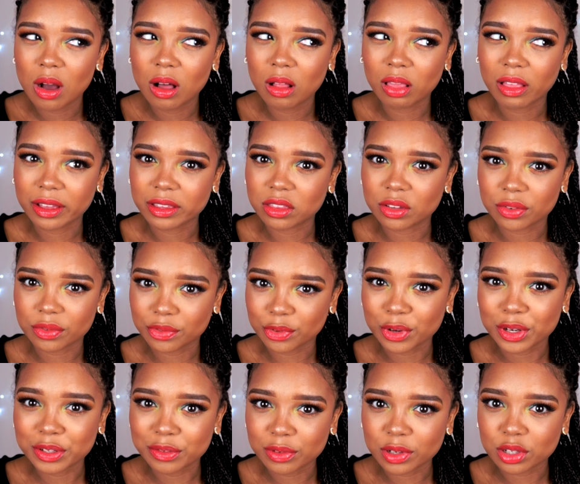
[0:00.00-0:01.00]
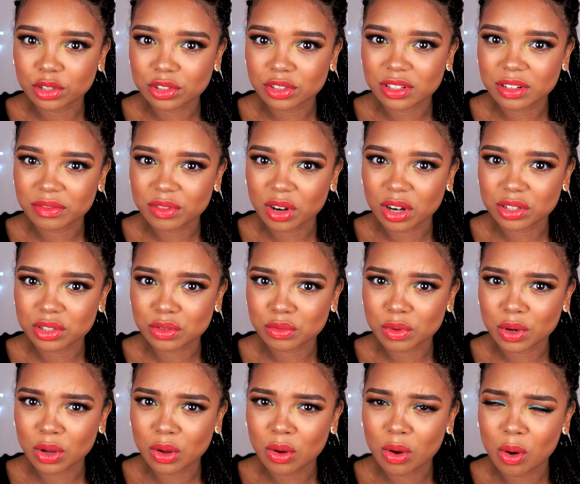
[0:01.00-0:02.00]
like the free version of
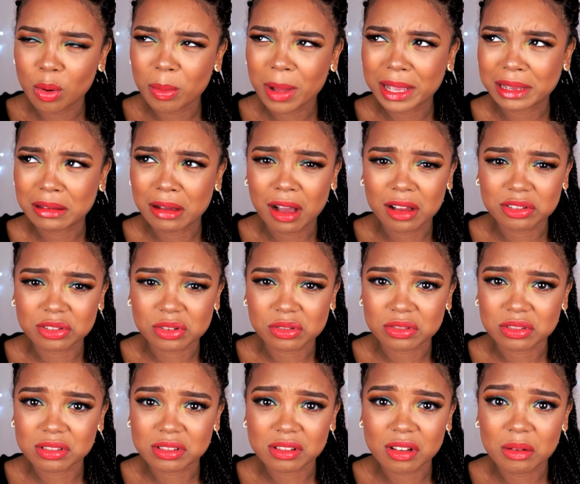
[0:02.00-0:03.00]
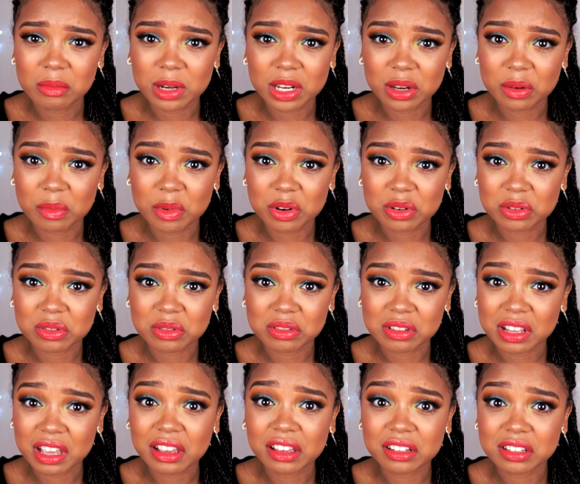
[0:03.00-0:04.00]
Crunchyroll, oh my gosh, there's so many
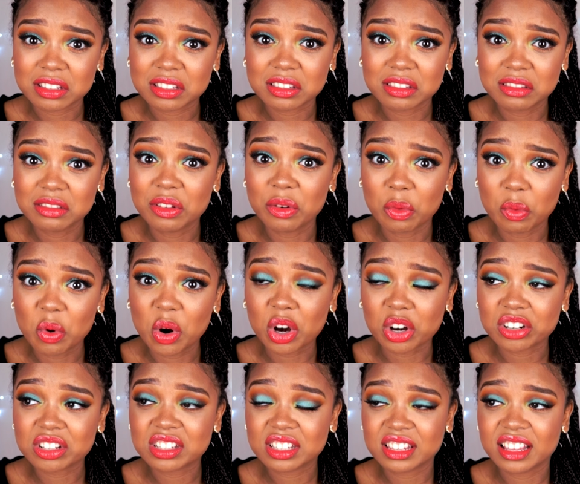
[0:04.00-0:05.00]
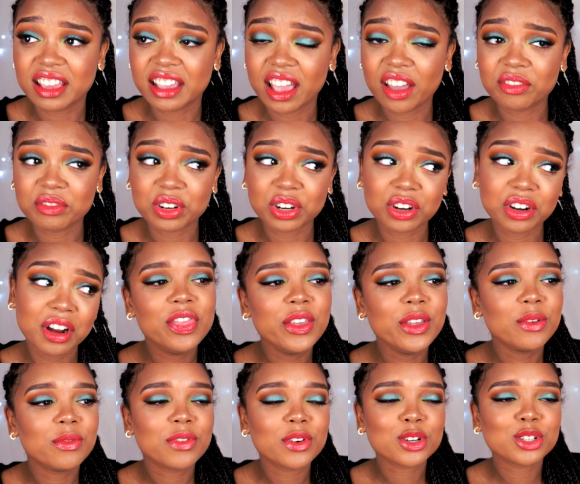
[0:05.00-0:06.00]
commercials, like it's the worst thing ever.
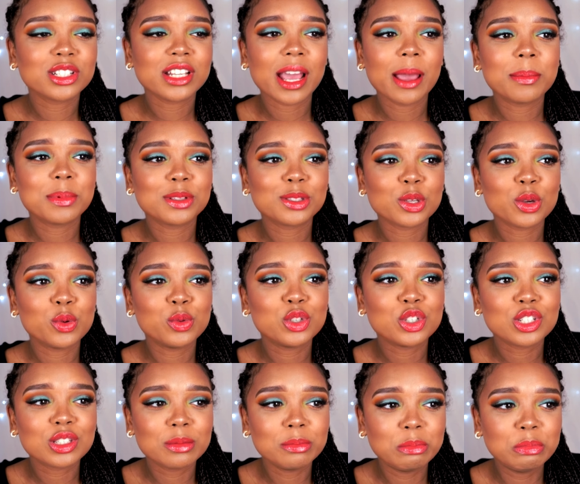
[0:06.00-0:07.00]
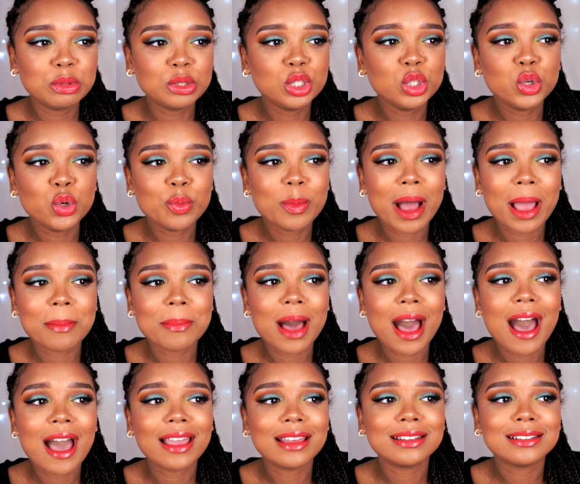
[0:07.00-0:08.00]
The first episode just blew my
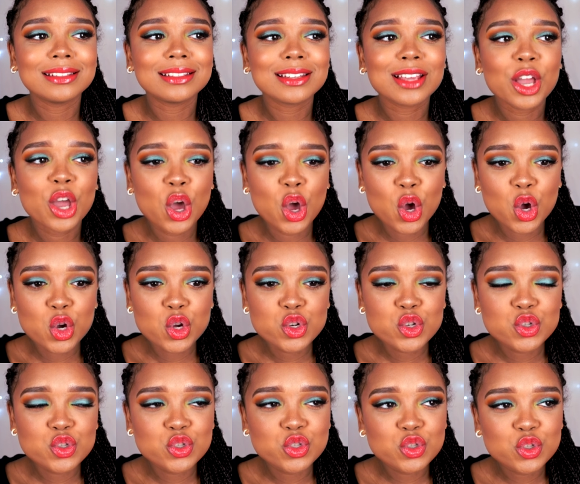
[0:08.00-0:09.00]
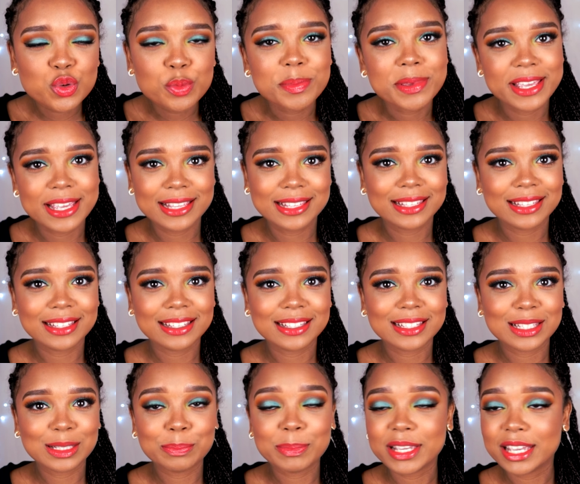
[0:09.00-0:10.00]
mind to
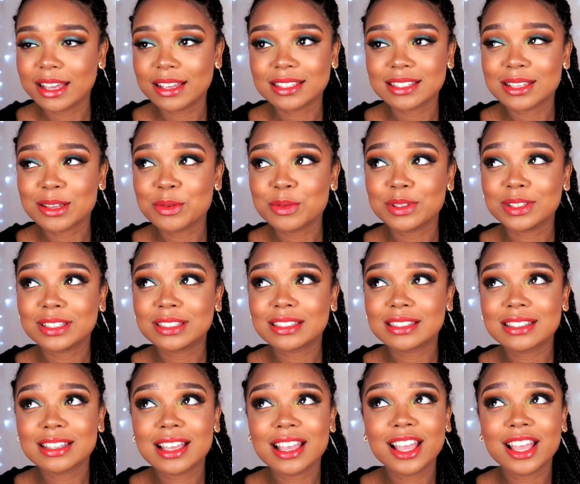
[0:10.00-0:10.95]
pieces because it's